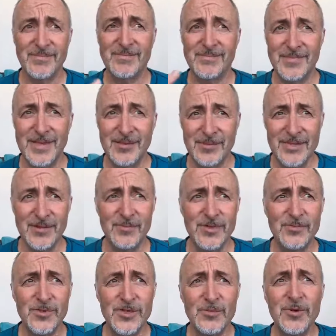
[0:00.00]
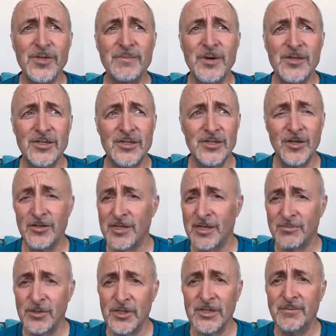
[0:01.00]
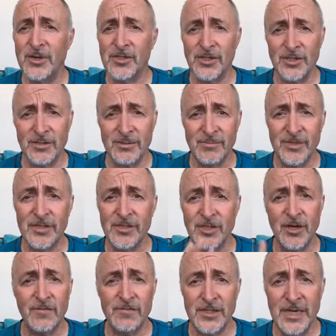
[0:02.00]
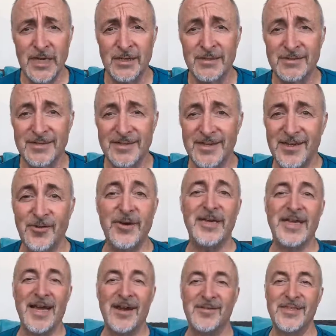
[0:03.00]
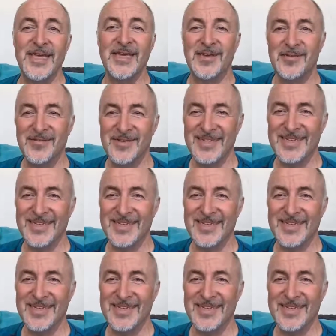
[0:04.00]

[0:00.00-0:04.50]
That, it was, was, not the most. Soft, that wasn't the most. Wasn't the soft sell. You're in, Karen. Thank you.